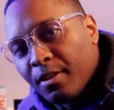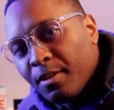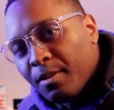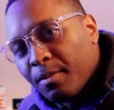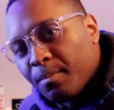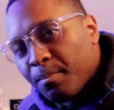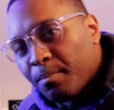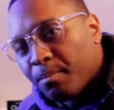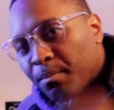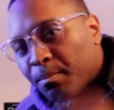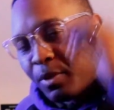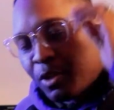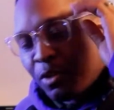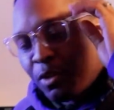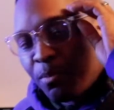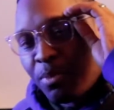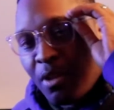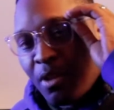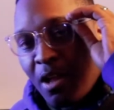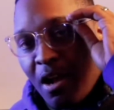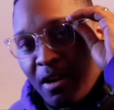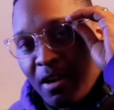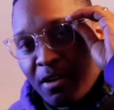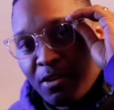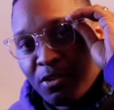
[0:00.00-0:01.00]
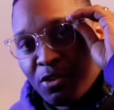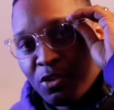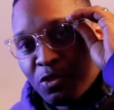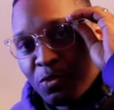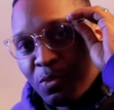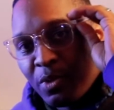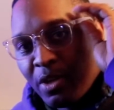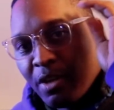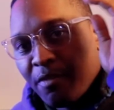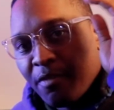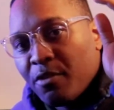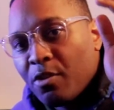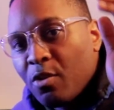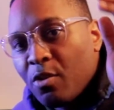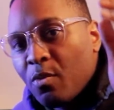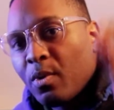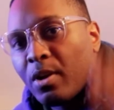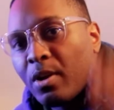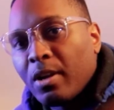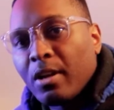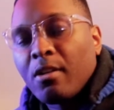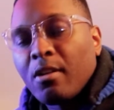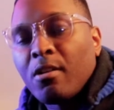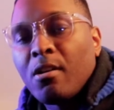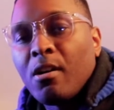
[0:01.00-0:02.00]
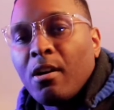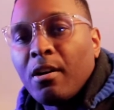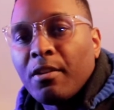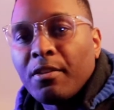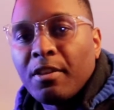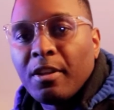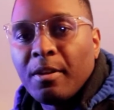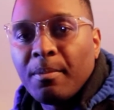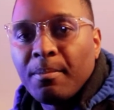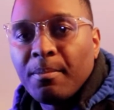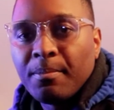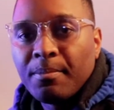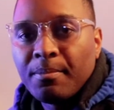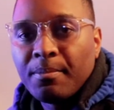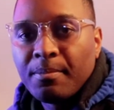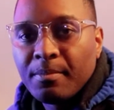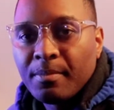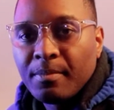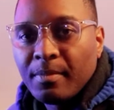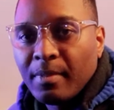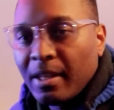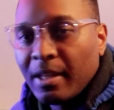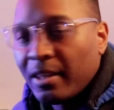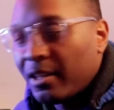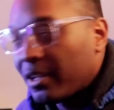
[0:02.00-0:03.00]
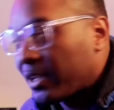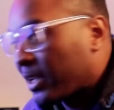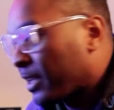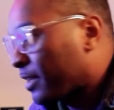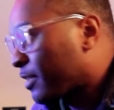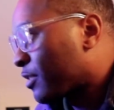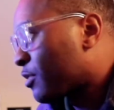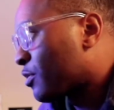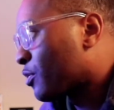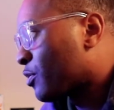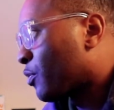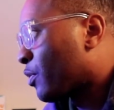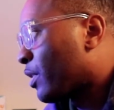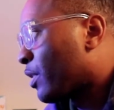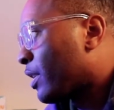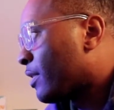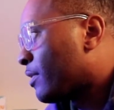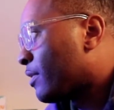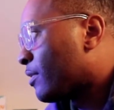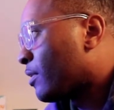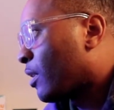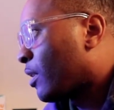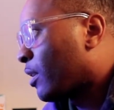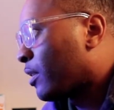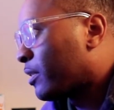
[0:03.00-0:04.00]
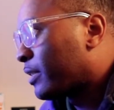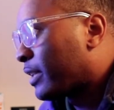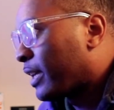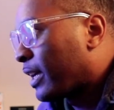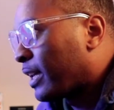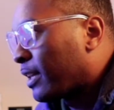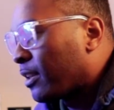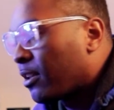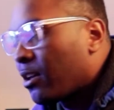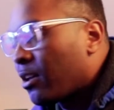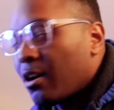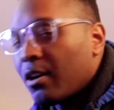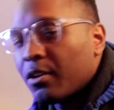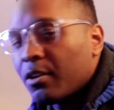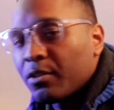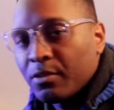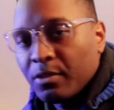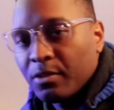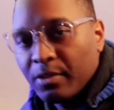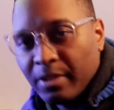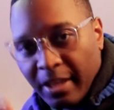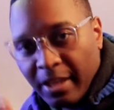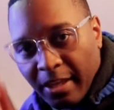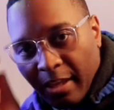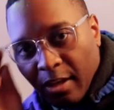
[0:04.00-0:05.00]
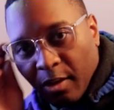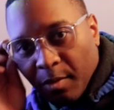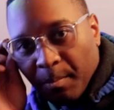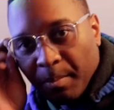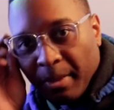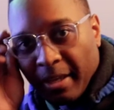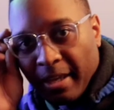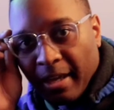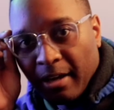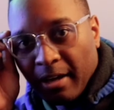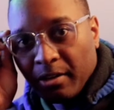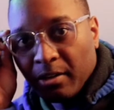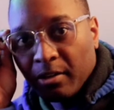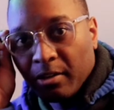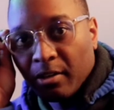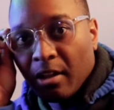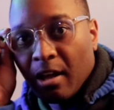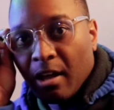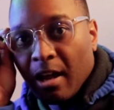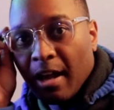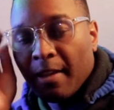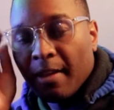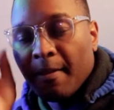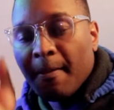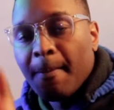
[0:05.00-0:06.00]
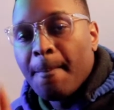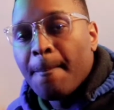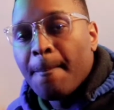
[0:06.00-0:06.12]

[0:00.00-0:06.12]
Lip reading: blue blockers, whatever you want to call them. I look at the screens all day long, so they help me out a lot.